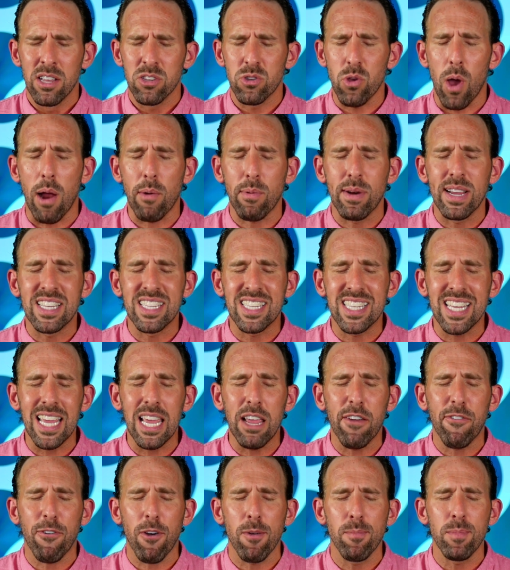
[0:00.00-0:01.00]
So I
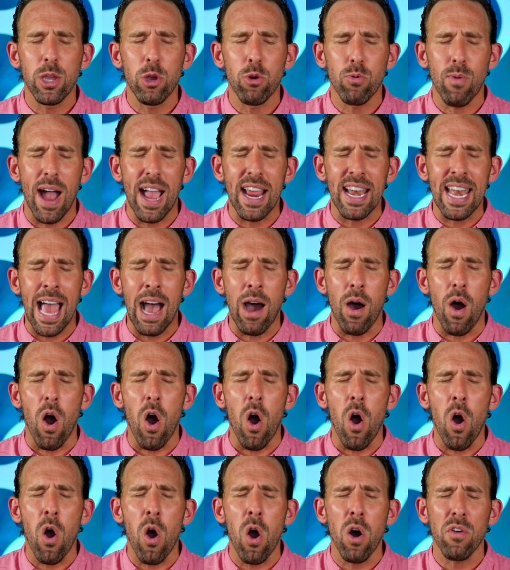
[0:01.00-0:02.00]
receive from you right now now
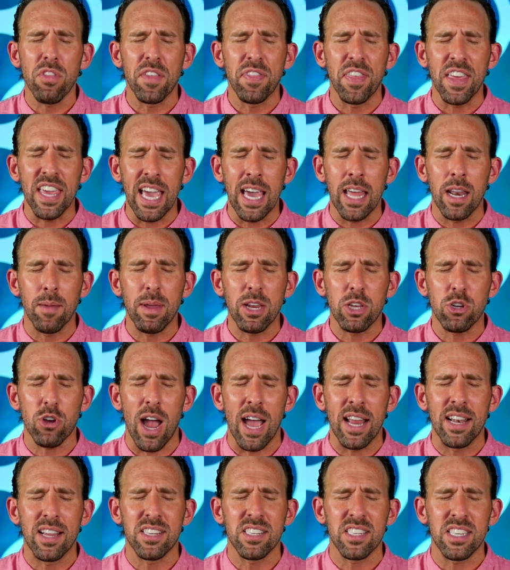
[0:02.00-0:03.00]
all that the enemy
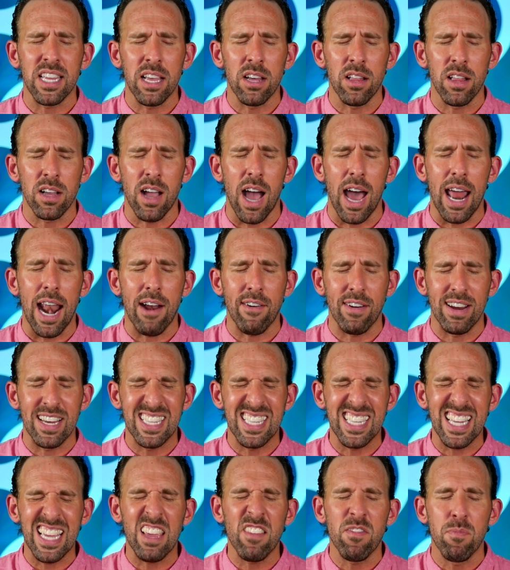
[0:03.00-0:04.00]
tried to steal. And God, I
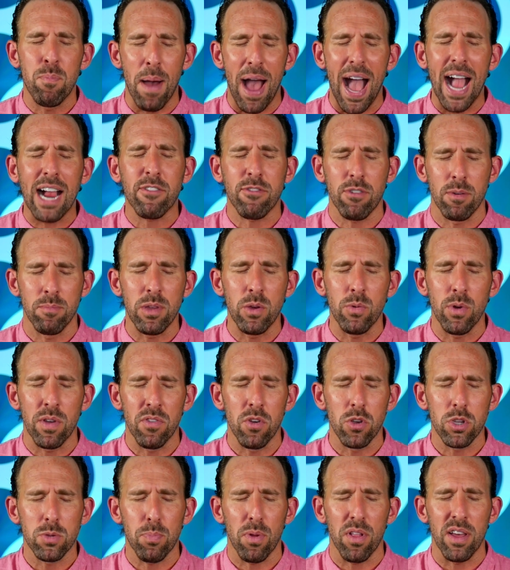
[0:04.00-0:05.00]
receive back from you in
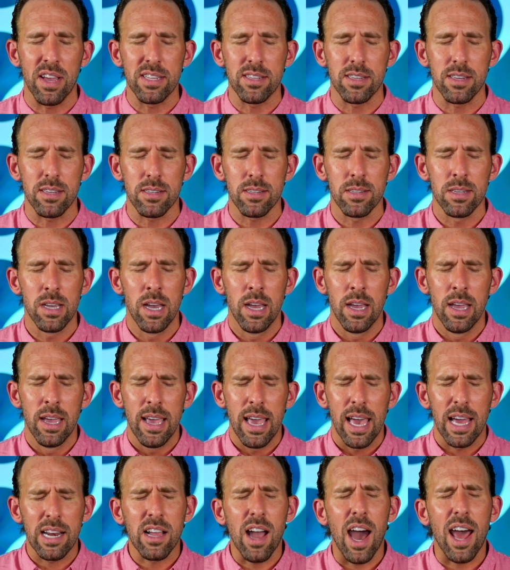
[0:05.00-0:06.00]
those places.
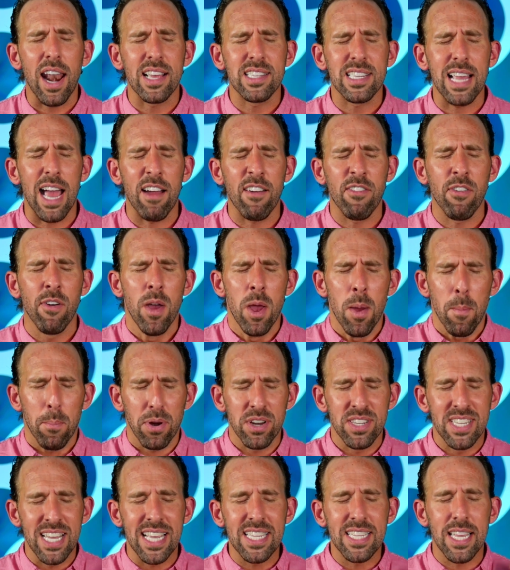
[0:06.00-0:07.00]
And God, as I've
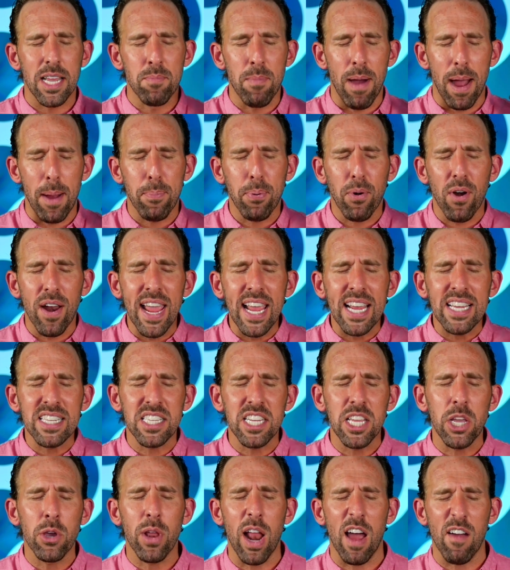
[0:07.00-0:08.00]
presented my praise
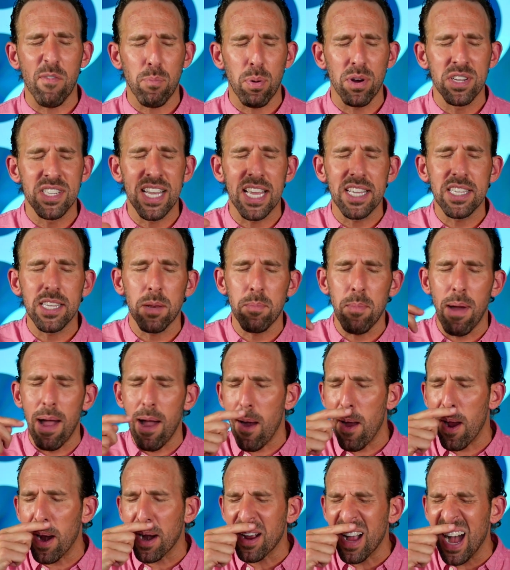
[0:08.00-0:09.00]
to you and I've presented my
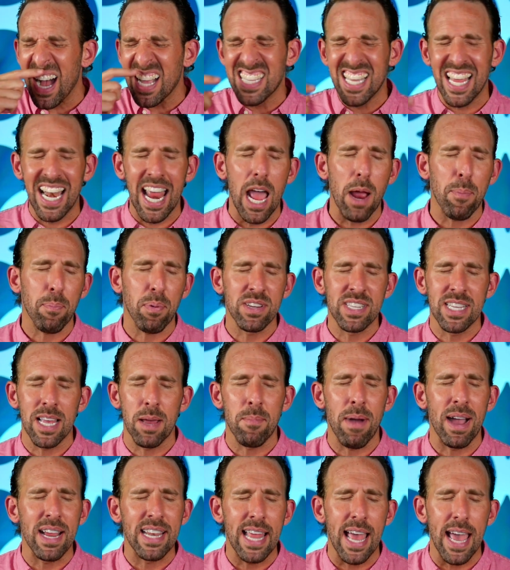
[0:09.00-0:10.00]
heart, God, today I
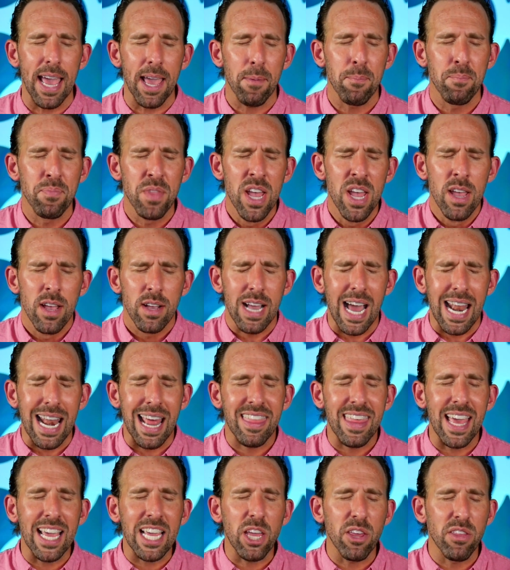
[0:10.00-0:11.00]
present my day. God,
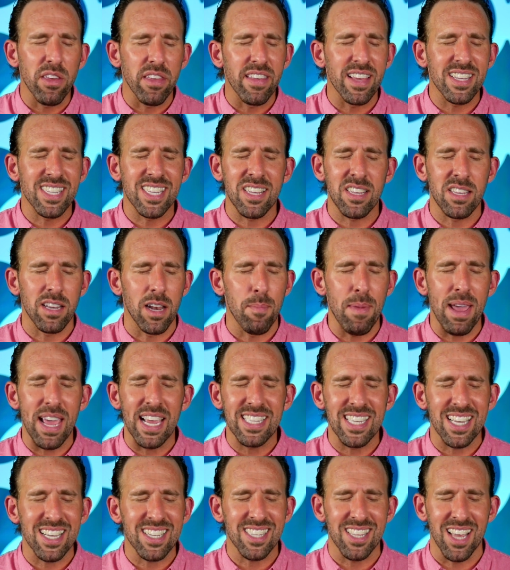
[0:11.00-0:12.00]
I thank you that this is an
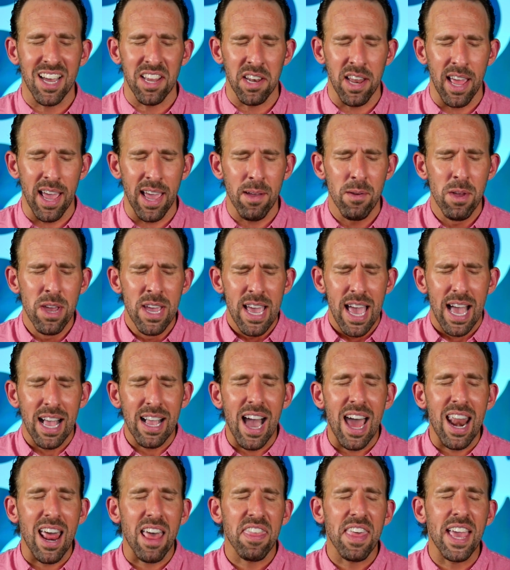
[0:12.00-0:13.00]
amazing Sunday. And
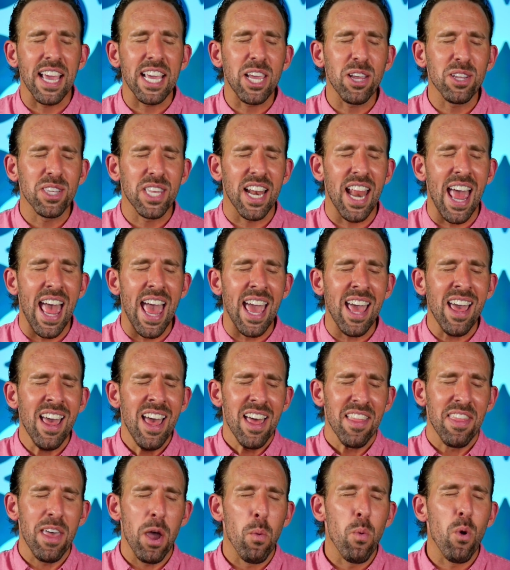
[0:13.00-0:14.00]
God, I thank you today
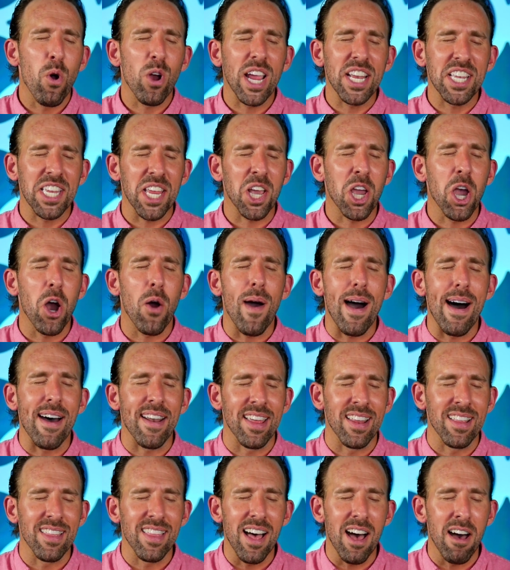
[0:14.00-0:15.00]
that we'll get to go
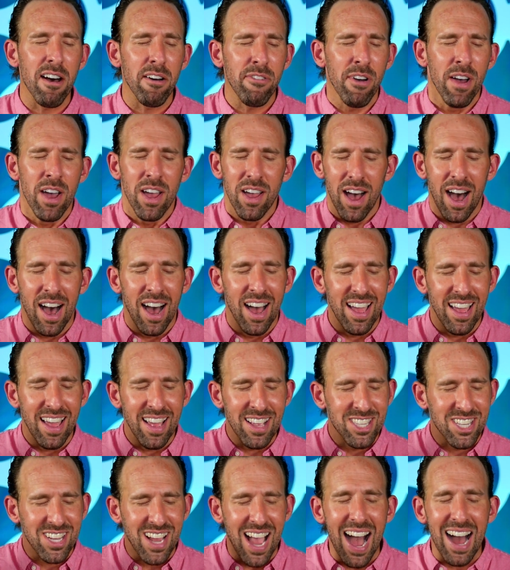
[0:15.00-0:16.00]
out and love uh,
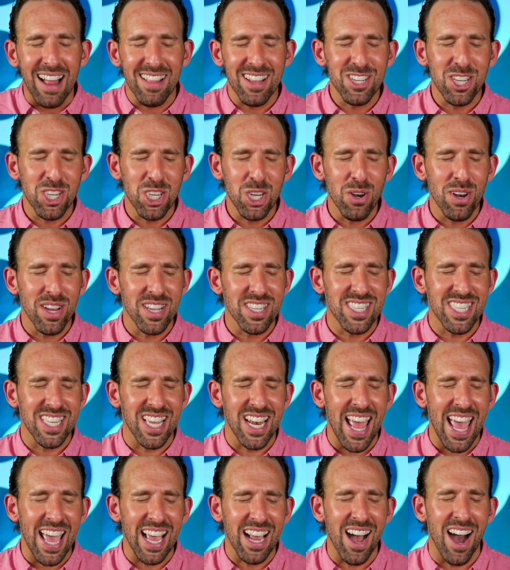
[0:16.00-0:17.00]
as college students
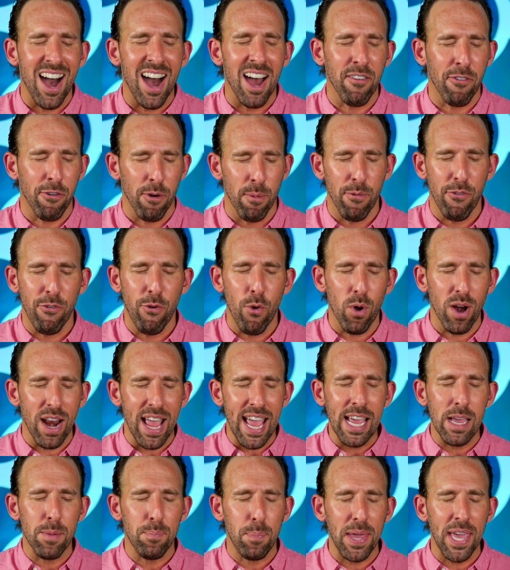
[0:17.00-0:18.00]
today, God, from 4 to
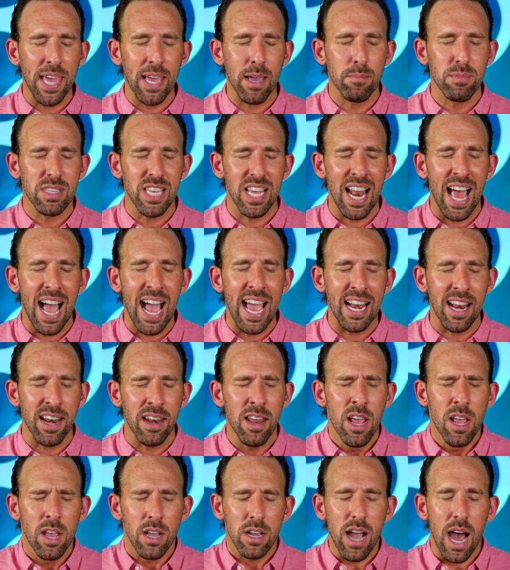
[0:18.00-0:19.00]
8 p.m. tonight.
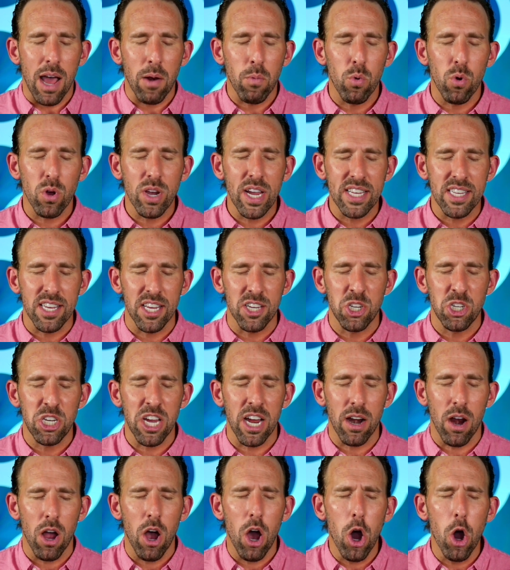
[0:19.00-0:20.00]
And God, we'll get to
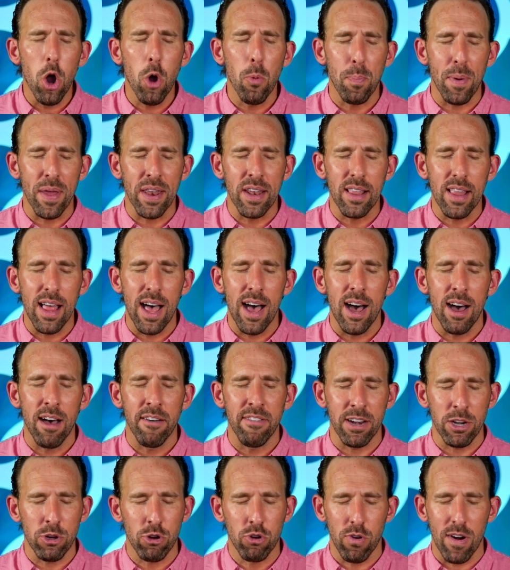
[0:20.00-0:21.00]
share hope and
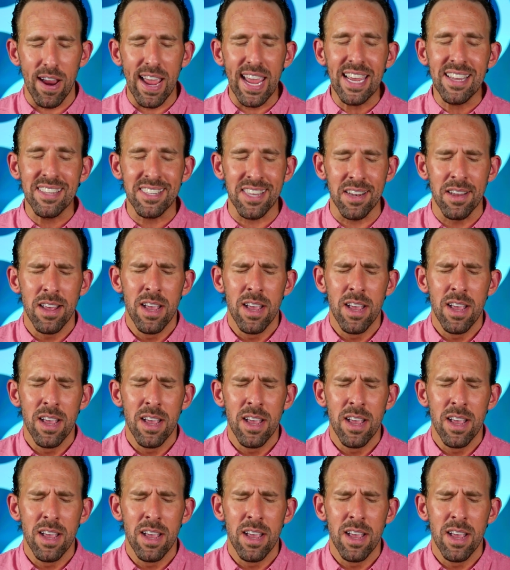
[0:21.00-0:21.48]
love and grace.